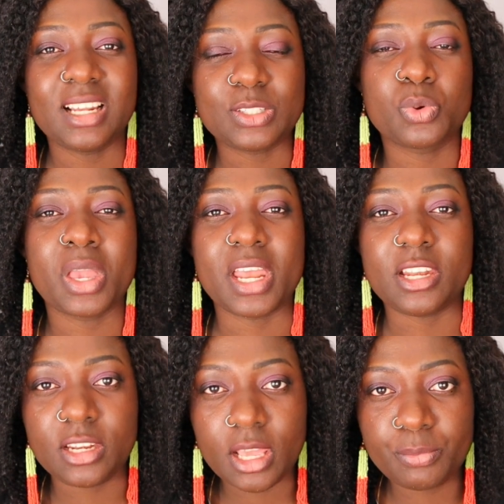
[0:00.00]
that will
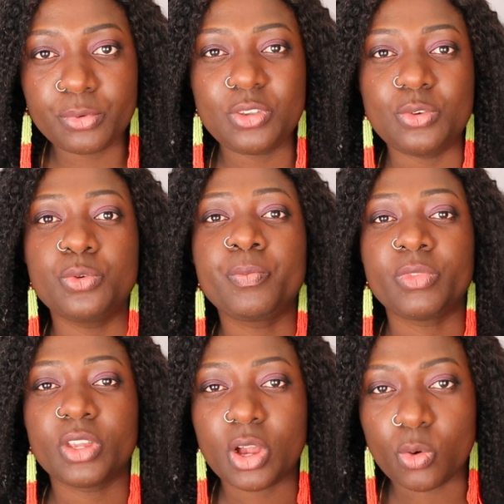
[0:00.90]
enable you
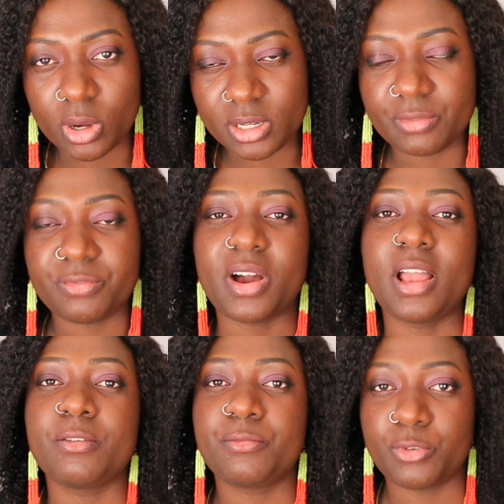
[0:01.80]

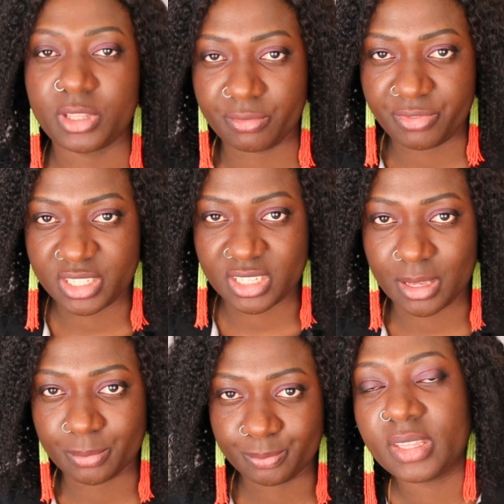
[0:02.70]
qualify for the visa.